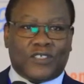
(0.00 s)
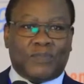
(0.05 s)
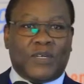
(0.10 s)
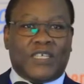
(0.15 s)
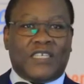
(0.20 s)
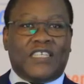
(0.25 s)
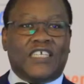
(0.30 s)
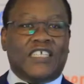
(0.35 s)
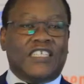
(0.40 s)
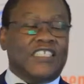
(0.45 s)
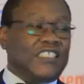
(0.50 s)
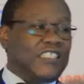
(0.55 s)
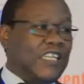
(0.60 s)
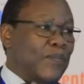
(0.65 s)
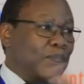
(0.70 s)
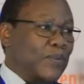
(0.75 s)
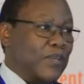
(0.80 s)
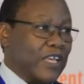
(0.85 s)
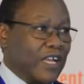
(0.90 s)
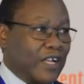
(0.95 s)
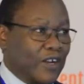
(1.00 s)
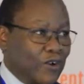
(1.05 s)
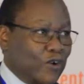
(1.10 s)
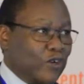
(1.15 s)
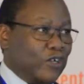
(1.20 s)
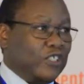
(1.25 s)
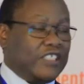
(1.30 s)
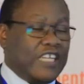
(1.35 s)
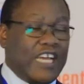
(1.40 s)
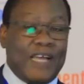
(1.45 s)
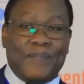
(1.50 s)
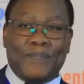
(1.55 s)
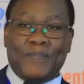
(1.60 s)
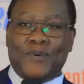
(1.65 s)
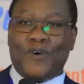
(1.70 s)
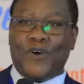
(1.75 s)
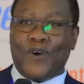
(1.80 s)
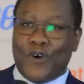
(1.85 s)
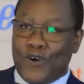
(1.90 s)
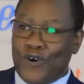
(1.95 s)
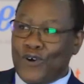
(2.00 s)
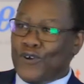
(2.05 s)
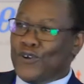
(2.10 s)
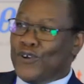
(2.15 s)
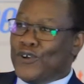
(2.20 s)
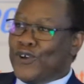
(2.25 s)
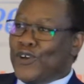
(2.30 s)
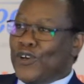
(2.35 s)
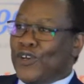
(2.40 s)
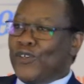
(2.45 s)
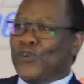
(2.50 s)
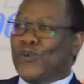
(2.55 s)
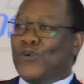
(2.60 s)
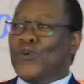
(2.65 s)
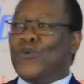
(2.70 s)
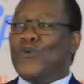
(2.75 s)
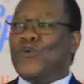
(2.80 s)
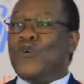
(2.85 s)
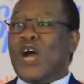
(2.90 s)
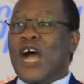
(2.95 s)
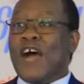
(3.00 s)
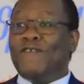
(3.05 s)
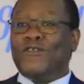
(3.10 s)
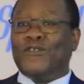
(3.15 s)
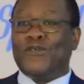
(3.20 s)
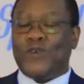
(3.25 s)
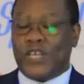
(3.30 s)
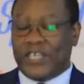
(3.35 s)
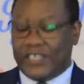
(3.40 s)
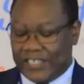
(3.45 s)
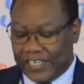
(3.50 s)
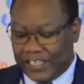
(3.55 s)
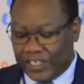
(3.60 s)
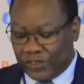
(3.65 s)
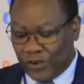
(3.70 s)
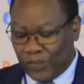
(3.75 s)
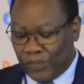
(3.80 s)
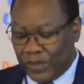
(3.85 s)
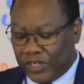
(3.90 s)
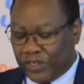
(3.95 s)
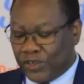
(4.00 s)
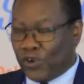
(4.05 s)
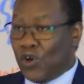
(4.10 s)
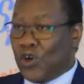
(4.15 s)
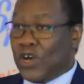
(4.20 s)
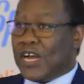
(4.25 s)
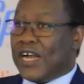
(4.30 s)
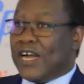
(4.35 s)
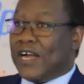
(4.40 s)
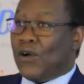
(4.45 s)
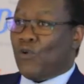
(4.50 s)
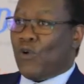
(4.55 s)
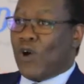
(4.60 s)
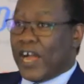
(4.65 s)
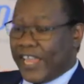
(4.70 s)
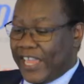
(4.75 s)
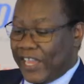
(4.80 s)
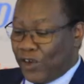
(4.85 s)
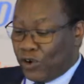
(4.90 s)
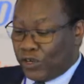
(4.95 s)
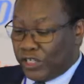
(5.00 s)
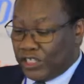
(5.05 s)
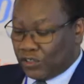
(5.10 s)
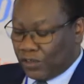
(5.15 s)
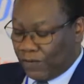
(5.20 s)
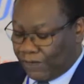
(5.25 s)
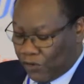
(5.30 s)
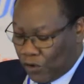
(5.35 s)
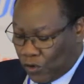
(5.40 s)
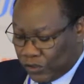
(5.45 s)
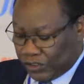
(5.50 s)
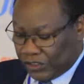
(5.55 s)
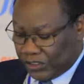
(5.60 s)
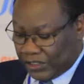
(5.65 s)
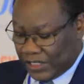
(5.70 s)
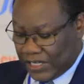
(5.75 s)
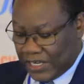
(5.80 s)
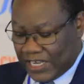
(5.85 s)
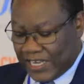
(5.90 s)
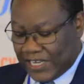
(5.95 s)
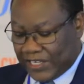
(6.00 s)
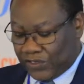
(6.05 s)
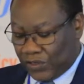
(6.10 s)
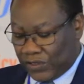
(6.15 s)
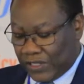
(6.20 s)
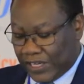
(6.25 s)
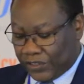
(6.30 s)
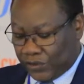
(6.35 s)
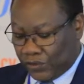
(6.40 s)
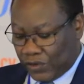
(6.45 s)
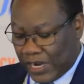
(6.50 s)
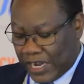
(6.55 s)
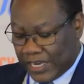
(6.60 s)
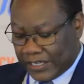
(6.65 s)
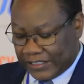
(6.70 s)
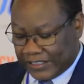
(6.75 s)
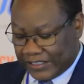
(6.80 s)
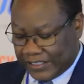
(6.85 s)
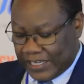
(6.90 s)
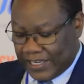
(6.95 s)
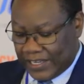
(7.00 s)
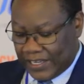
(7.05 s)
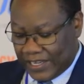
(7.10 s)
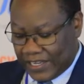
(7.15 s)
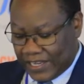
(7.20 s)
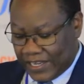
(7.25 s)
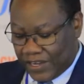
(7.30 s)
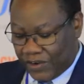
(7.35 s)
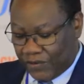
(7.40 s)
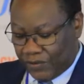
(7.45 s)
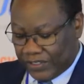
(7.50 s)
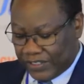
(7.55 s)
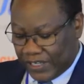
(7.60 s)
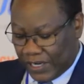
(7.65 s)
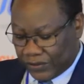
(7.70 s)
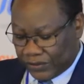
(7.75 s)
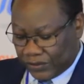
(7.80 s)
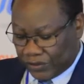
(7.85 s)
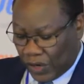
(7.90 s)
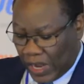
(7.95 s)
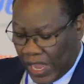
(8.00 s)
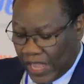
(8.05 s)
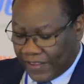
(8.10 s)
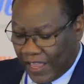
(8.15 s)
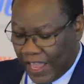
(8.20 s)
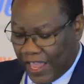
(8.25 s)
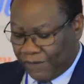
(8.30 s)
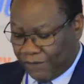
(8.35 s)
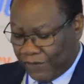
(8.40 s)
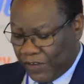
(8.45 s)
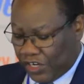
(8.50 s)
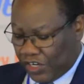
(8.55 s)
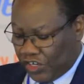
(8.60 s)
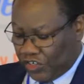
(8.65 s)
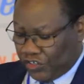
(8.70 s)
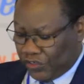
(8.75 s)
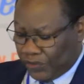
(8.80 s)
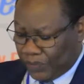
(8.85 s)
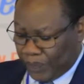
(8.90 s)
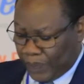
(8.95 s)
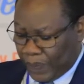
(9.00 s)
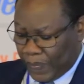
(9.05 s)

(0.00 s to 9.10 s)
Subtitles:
but they disappear long term, or you have to wait a little bit longer, working on it, of course, so that you can see results. So as I finish